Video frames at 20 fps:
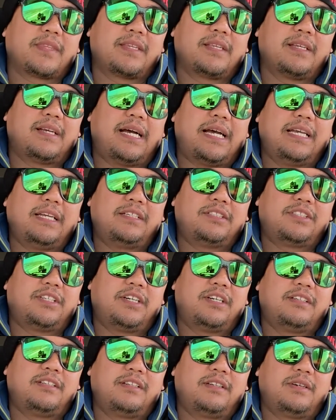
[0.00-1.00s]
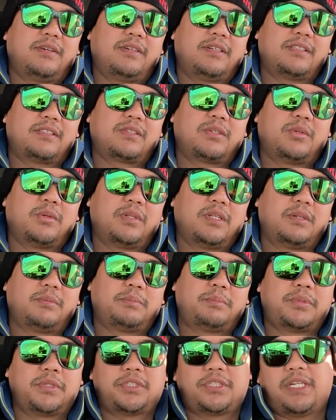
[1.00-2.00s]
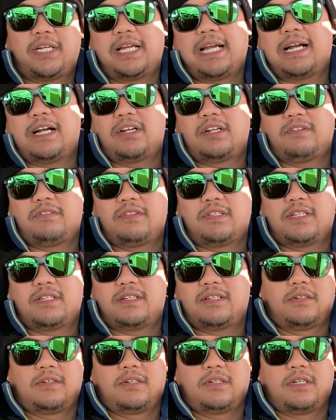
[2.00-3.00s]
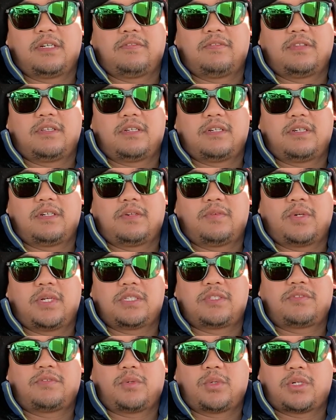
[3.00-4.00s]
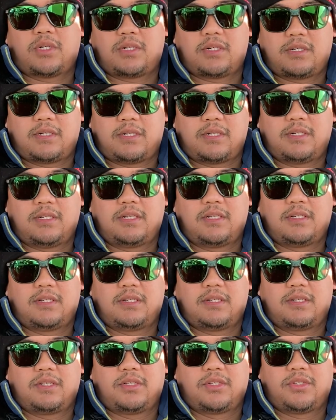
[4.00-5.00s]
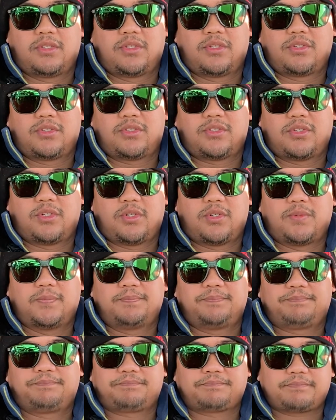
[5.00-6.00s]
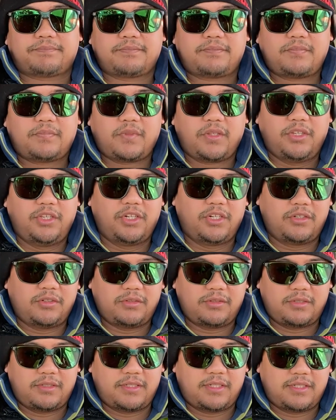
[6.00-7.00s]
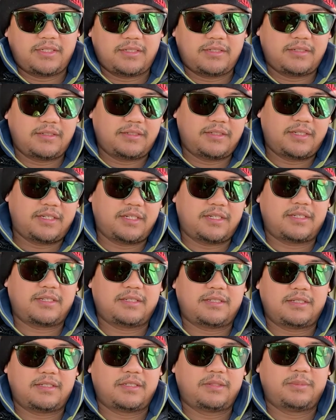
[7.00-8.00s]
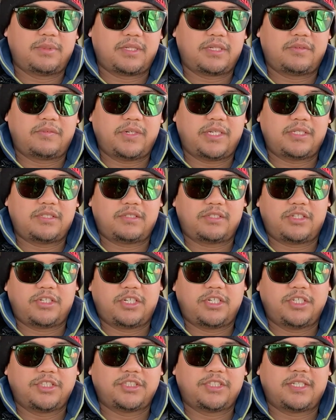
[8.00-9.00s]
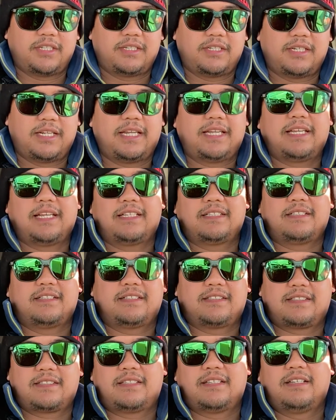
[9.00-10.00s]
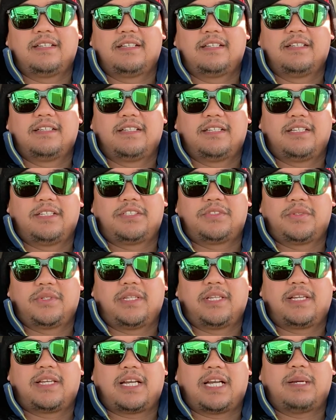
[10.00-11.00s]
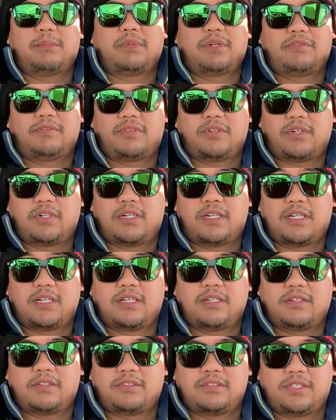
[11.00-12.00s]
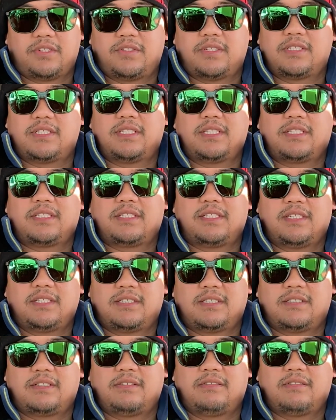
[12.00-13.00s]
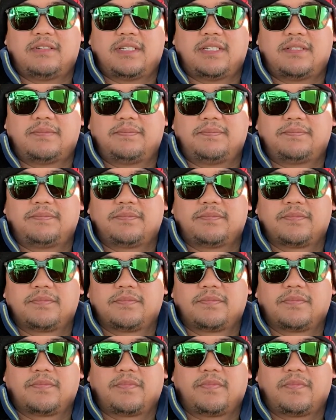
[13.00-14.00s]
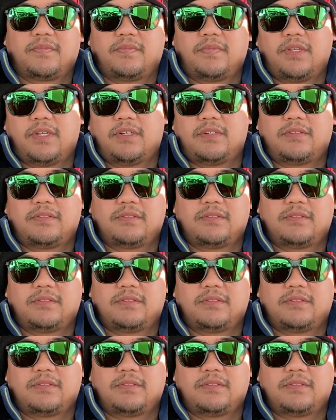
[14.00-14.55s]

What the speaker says: I started to notice coolant pushing out of the reservoir. So, you know, did a little bit of research, and then I guess it's really common for Series 60s to you know,